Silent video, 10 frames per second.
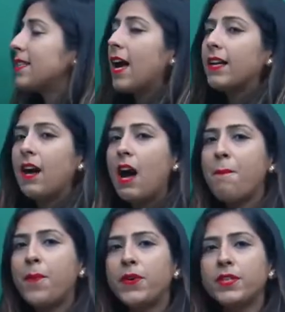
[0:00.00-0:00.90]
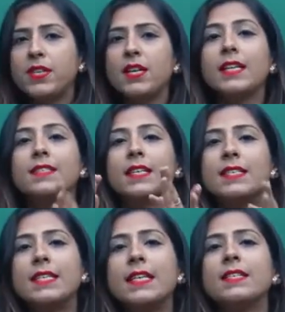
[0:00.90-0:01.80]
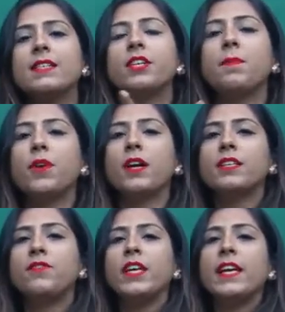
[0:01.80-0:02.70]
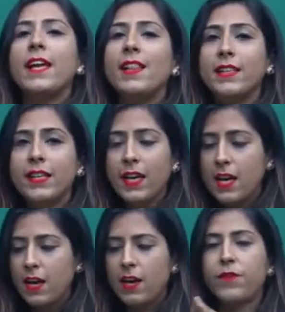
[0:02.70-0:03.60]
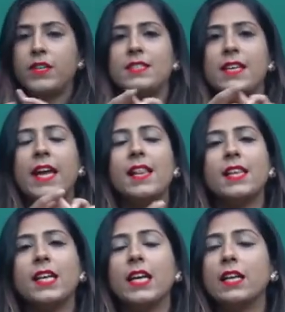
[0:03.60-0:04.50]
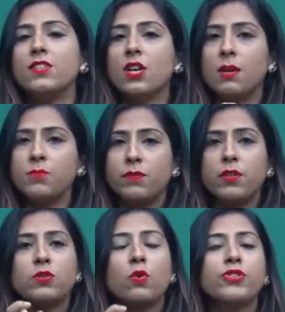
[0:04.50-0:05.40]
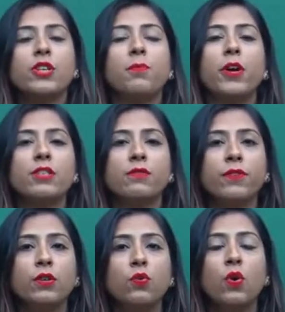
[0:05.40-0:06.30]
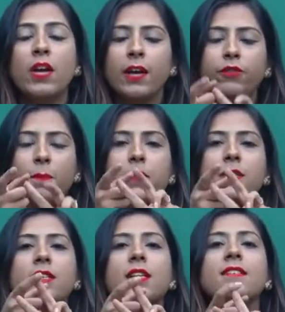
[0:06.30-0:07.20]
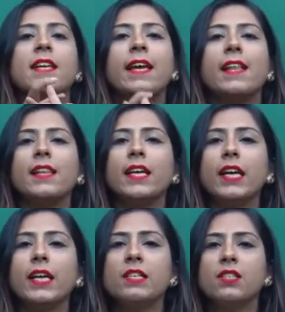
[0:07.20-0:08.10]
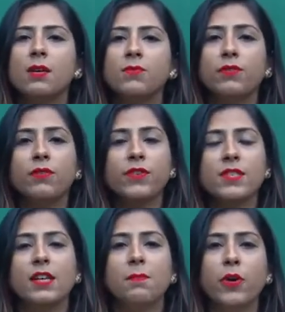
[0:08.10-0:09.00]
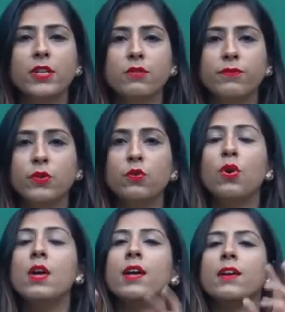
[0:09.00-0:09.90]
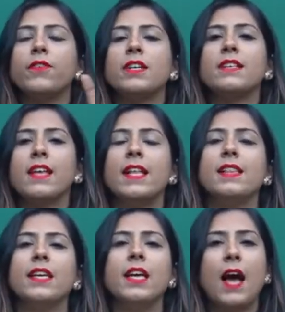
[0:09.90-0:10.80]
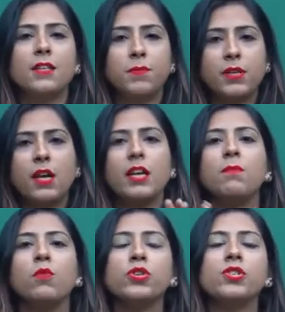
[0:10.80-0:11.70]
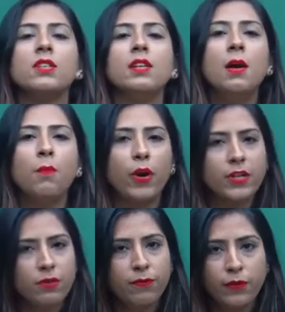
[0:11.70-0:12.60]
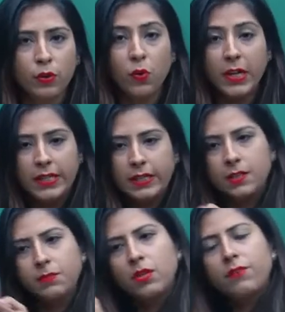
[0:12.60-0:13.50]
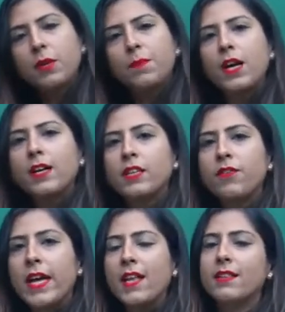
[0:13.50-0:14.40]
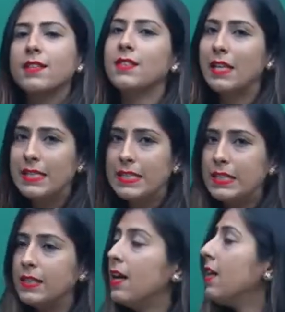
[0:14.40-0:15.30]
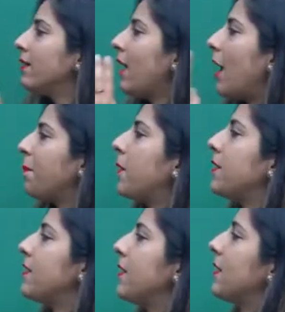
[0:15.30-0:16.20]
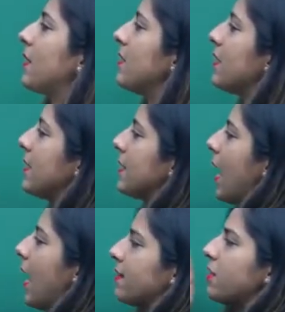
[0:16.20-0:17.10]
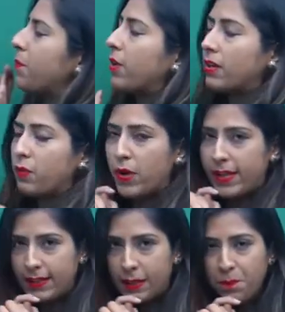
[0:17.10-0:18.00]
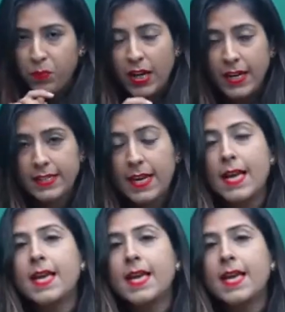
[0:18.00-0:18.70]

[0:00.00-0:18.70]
that a person is considered reproductively healthy if it is healthy in terms of the social point of view, if the person is healthy in terms of the physical point of view, if it is healthy as per the emotional point of view. In terms of reproductive health is concerned, that person is considered as a reproductive health. Right.